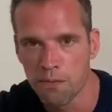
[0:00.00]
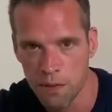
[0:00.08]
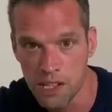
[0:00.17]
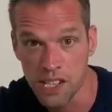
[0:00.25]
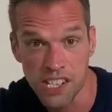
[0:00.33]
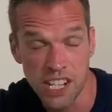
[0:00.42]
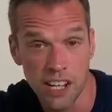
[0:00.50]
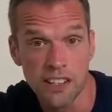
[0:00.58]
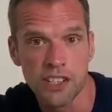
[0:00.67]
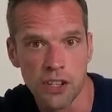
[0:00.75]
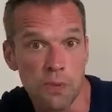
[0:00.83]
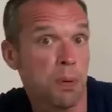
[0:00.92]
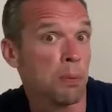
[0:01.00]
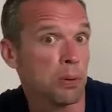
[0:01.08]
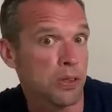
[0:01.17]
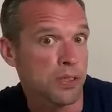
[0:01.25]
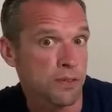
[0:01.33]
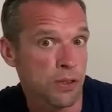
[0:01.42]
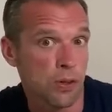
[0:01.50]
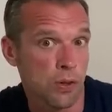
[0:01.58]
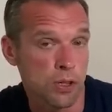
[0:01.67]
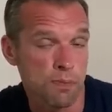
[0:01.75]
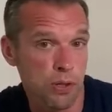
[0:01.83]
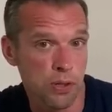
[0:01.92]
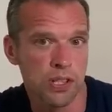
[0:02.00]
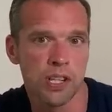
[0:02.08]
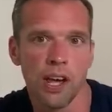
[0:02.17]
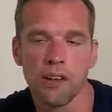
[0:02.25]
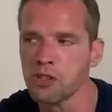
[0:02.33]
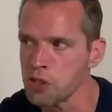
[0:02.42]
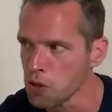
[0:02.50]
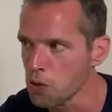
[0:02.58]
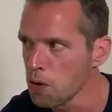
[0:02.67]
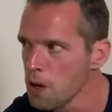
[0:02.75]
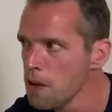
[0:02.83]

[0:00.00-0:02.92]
CO2 bubbles, of course, pure CO2.